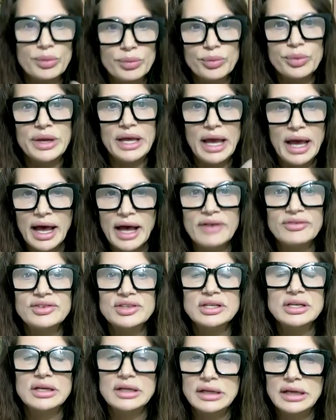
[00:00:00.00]
we have
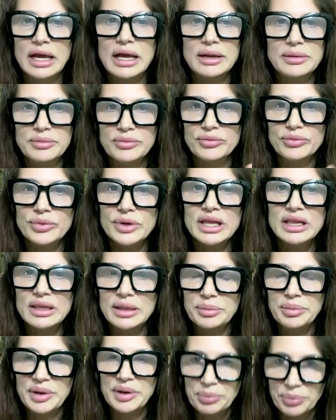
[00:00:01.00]
to again
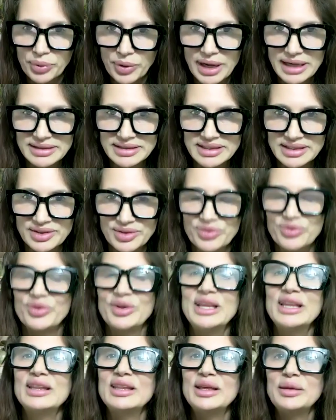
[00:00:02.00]
really be present,
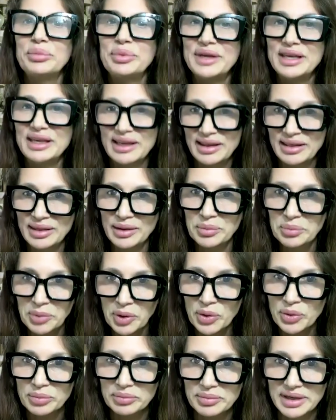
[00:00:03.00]
really be in the
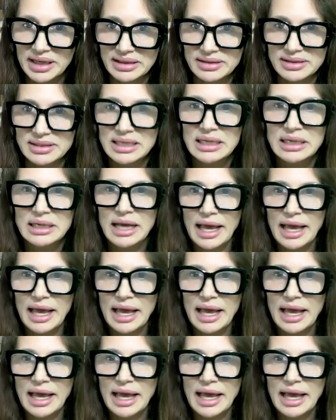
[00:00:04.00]
moment.